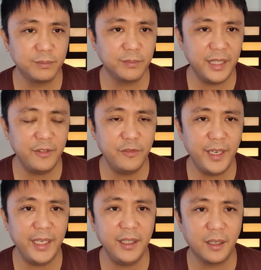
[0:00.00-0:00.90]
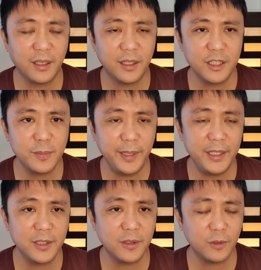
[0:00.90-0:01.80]
invade our
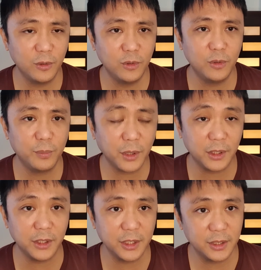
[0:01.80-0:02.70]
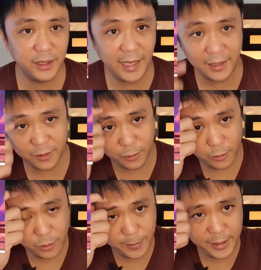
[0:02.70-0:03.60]
space through portals, not
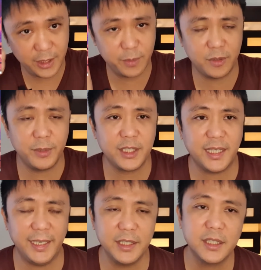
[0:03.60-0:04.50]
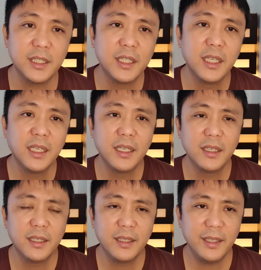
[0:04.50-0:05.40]
through spaceships from the skies.
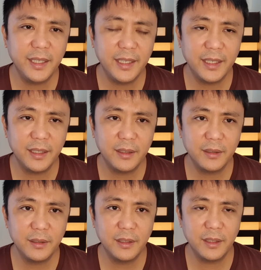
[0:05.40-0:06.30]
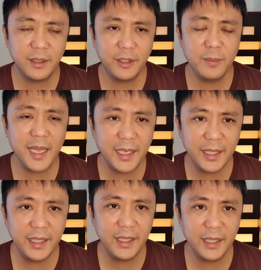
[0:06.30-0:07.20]
And
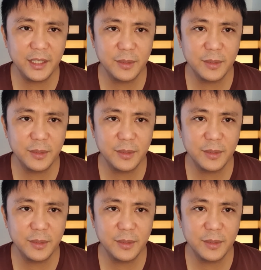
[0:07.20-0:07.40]
humanity has